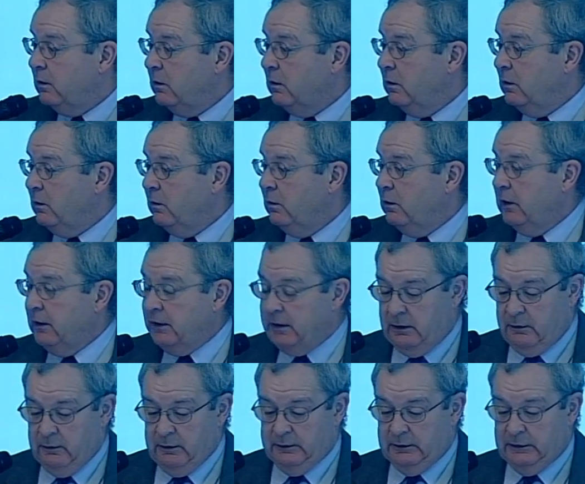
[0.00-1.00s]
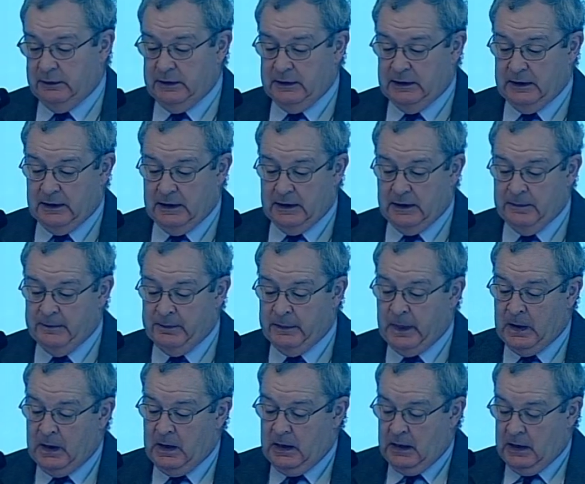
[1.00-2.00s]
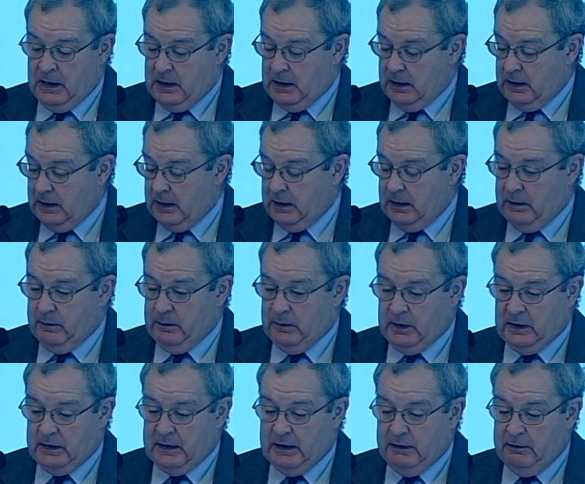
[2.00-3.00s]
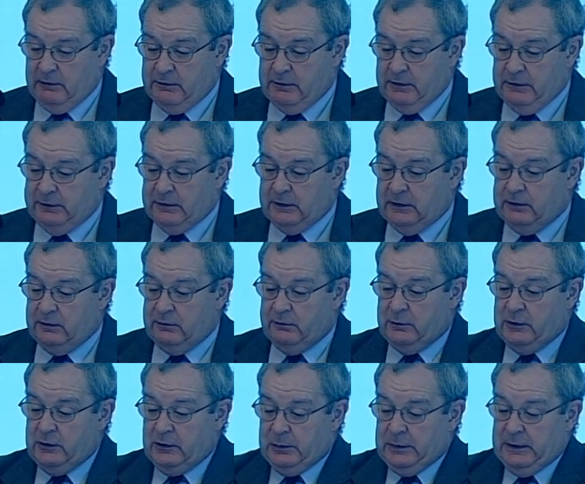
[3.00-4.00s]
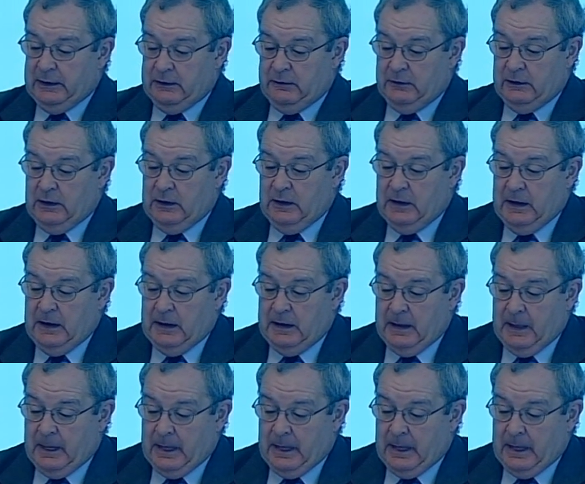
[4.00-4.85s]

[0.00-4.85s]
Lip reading: working with today. Characteristics of workplace learning.